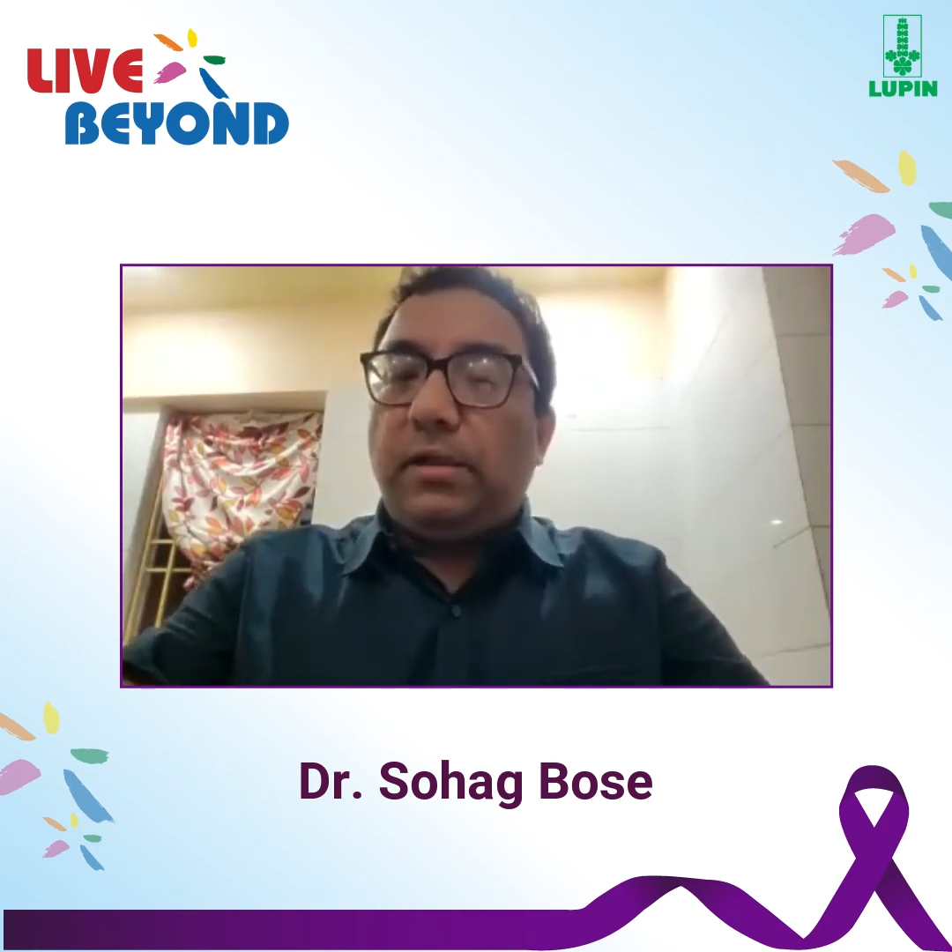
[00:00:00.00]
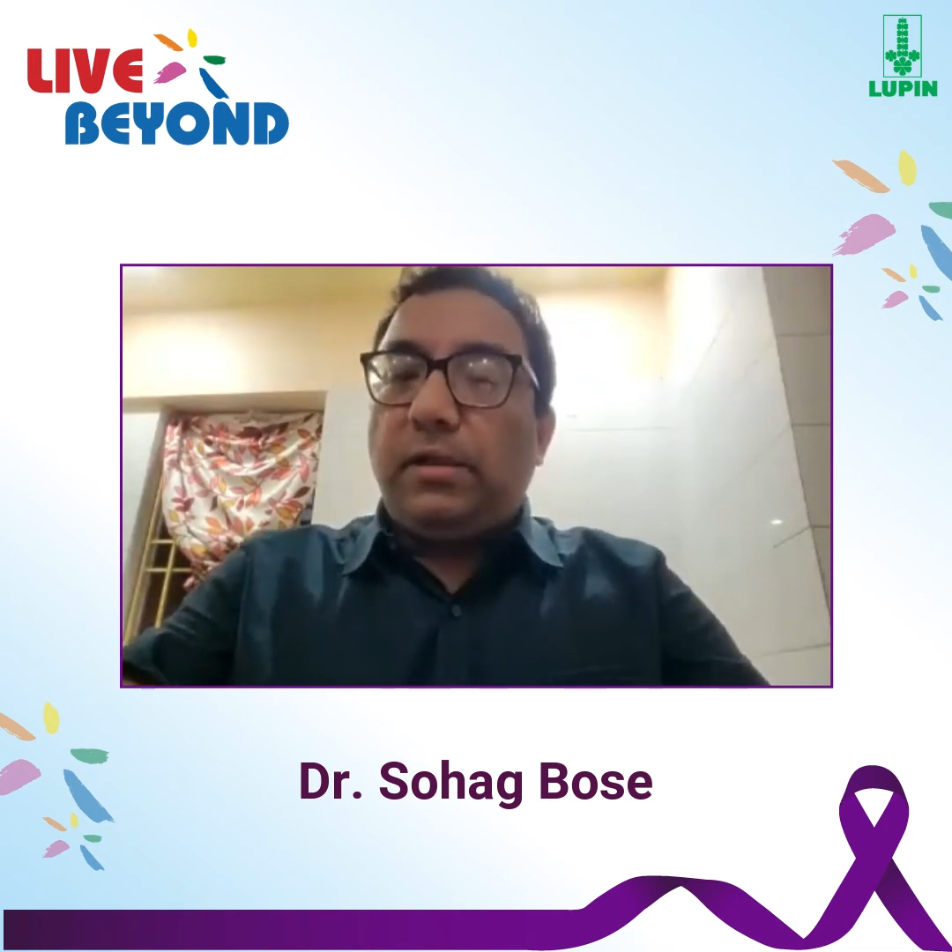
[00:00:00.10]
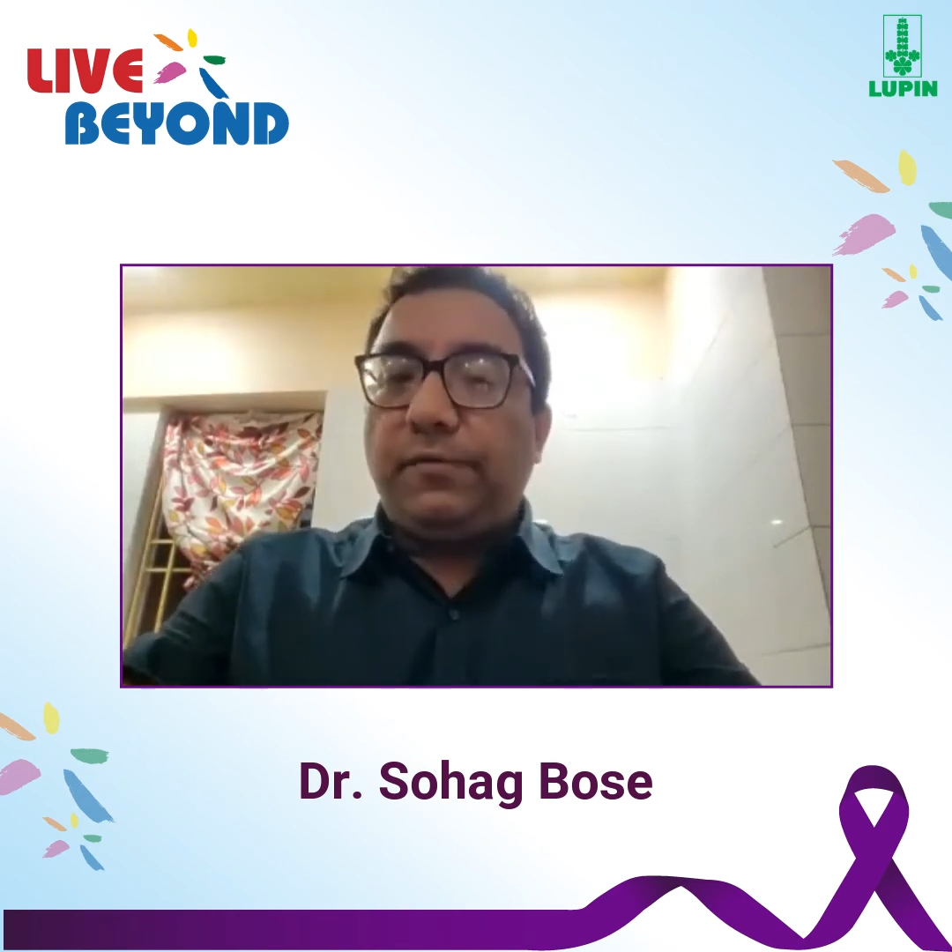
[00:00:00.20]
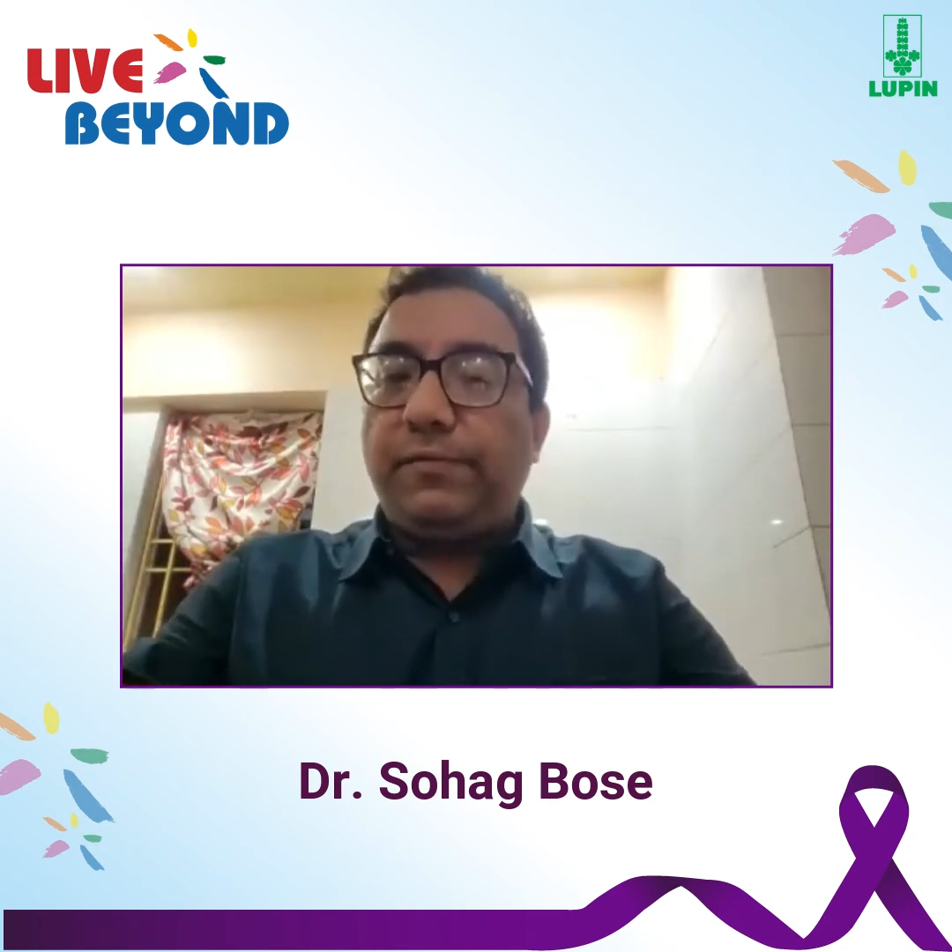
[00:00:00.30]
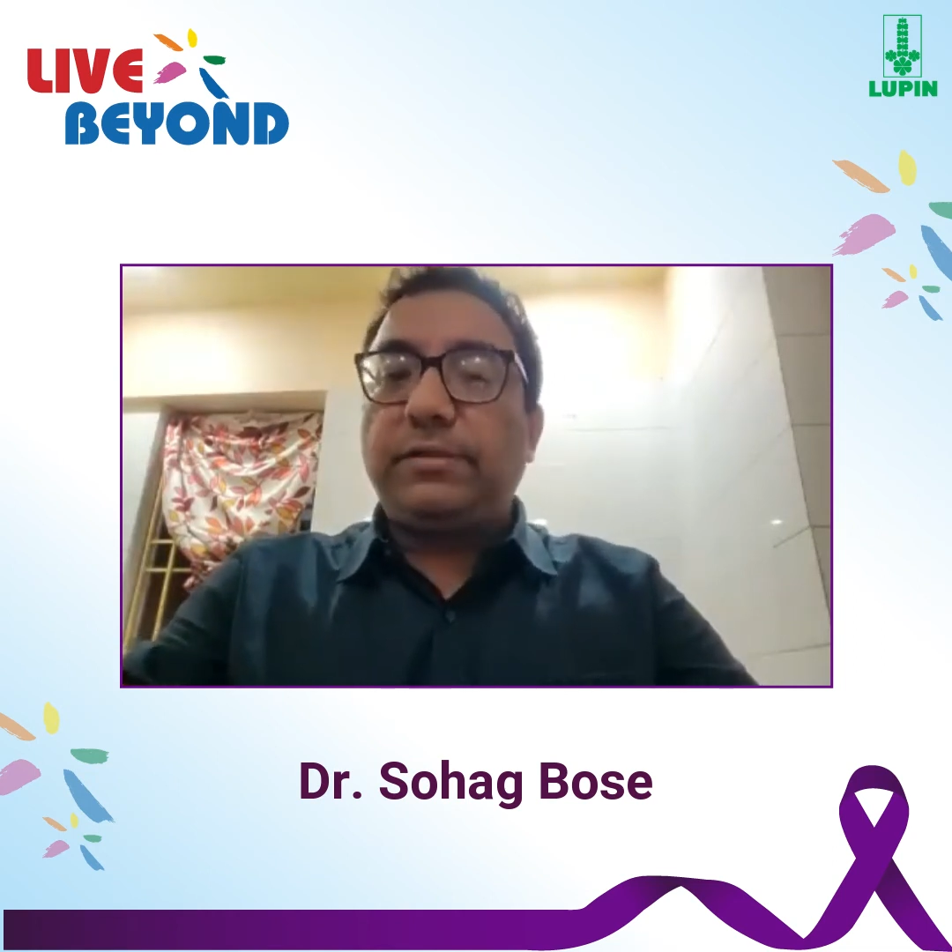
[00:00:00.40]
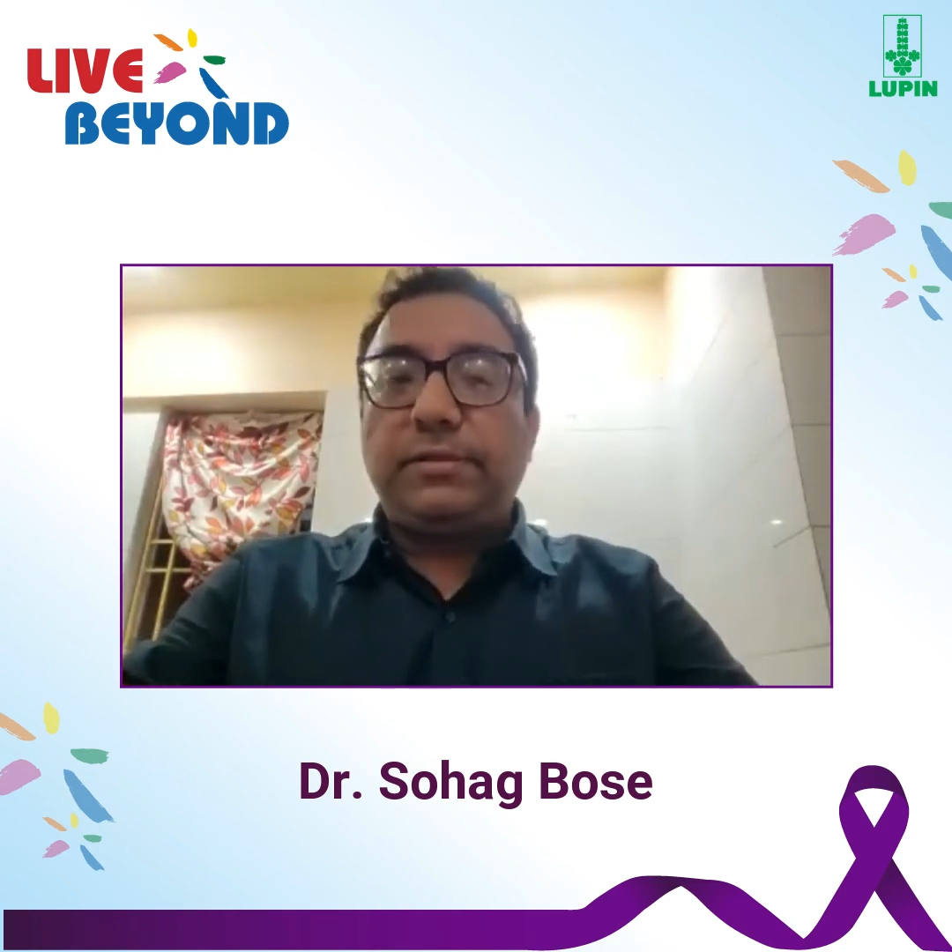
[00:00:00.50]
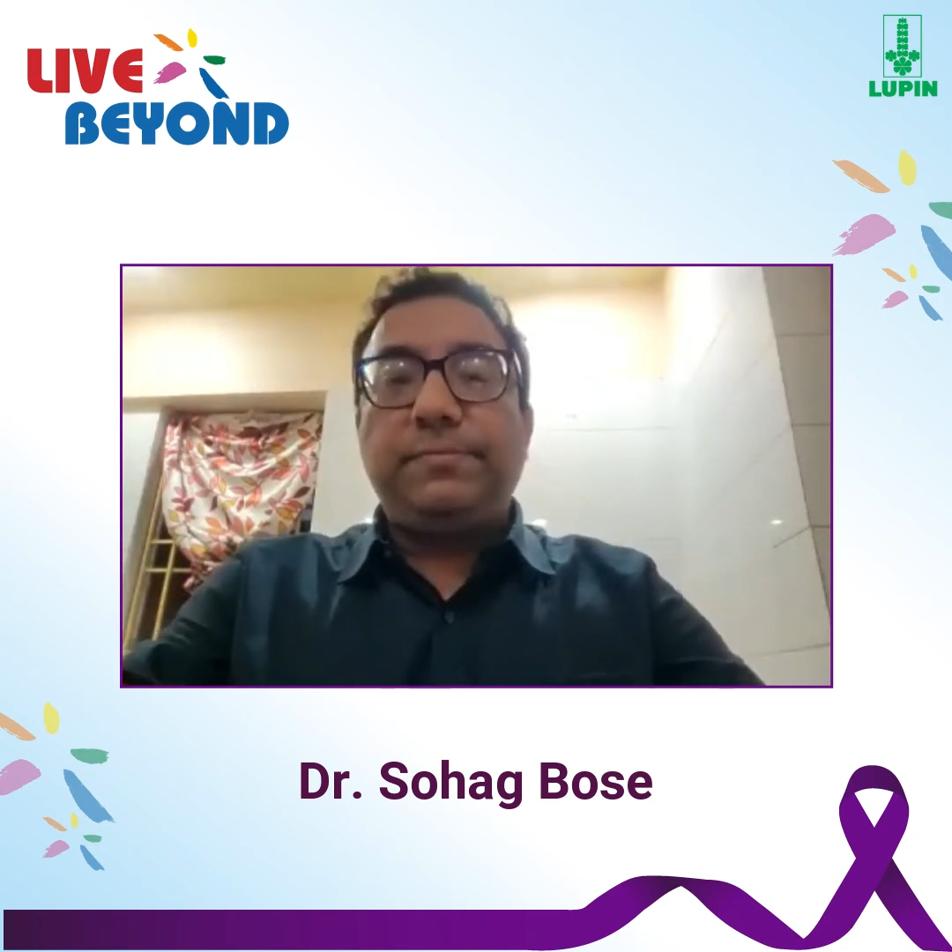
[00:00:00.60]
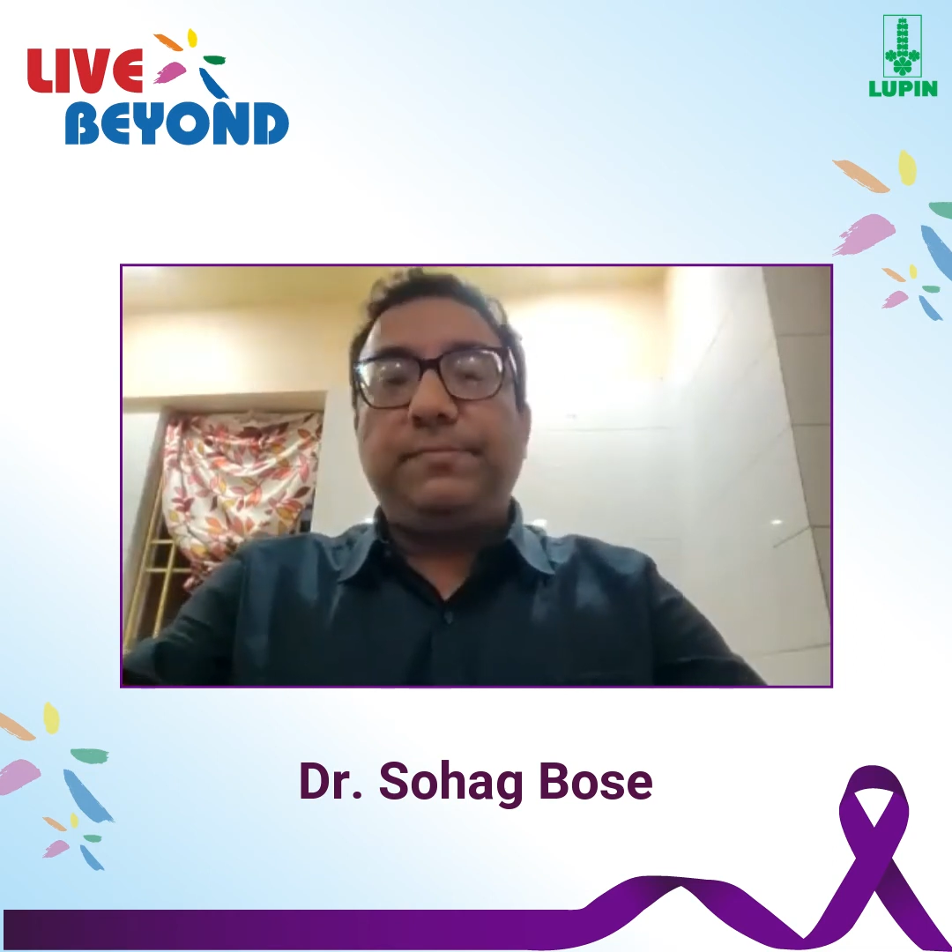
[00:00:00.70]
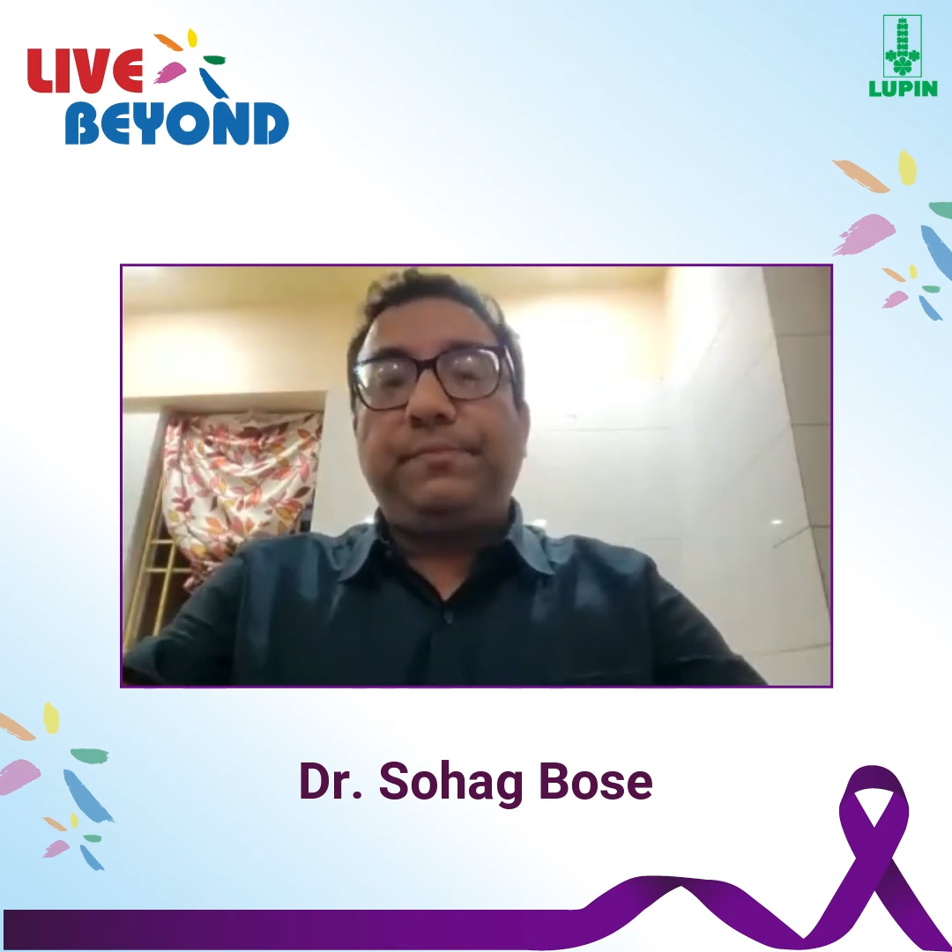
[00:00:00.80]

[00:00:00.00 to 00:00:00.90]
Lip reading: of us.